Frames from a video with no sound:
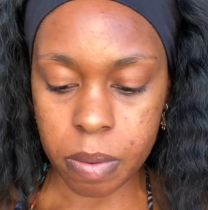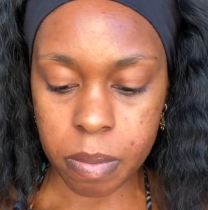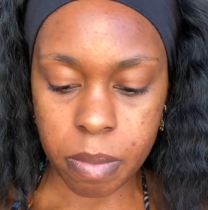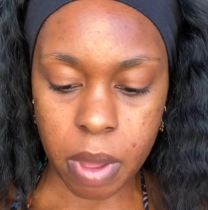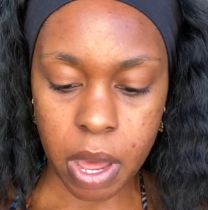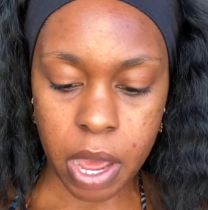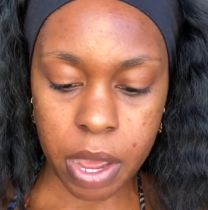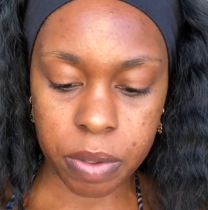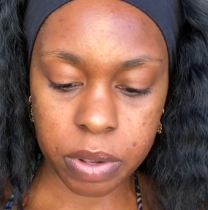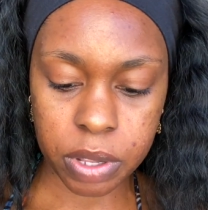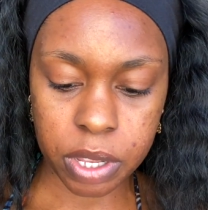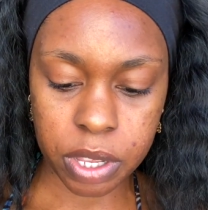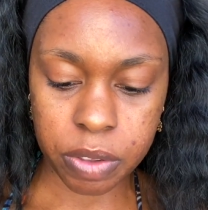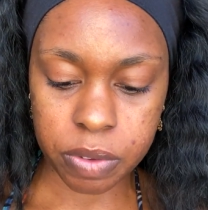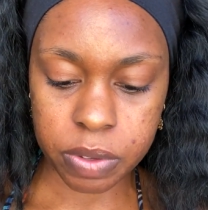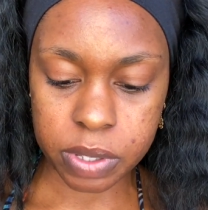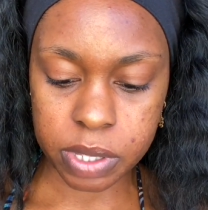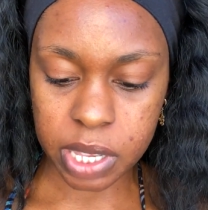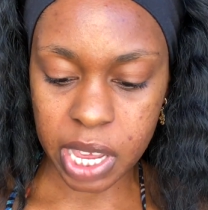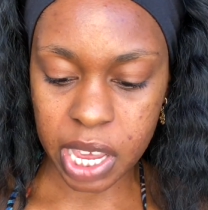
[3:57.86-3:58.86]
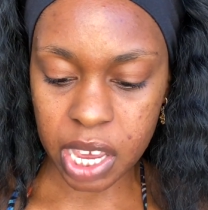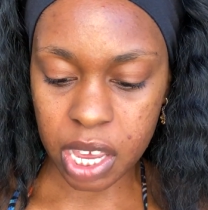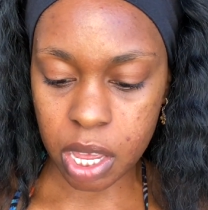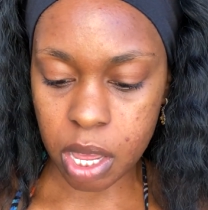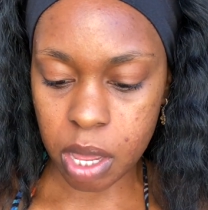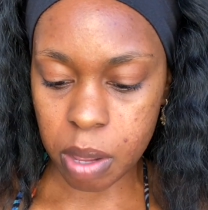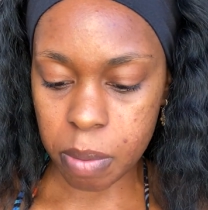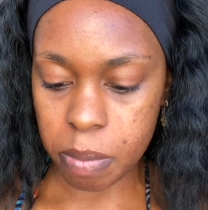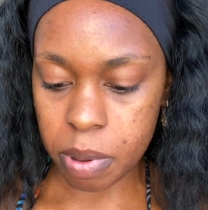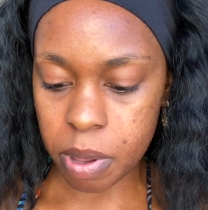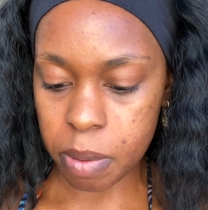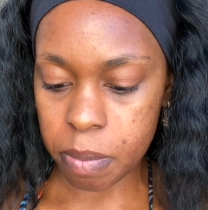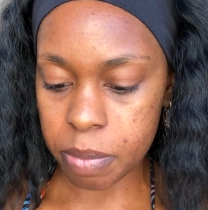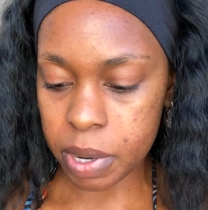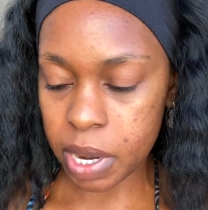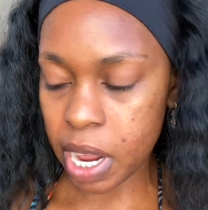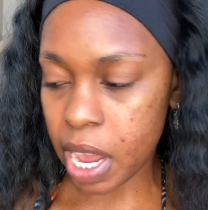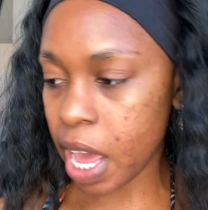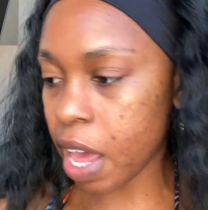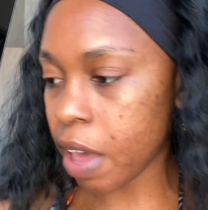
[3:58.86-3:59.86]
I only use like a pump
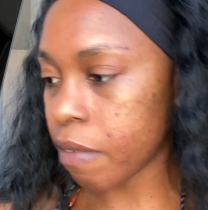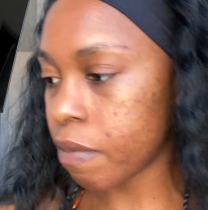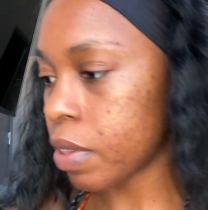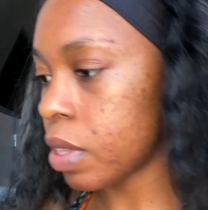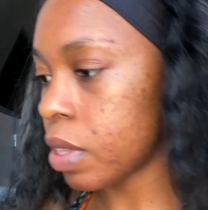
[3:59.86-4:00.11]
and a half of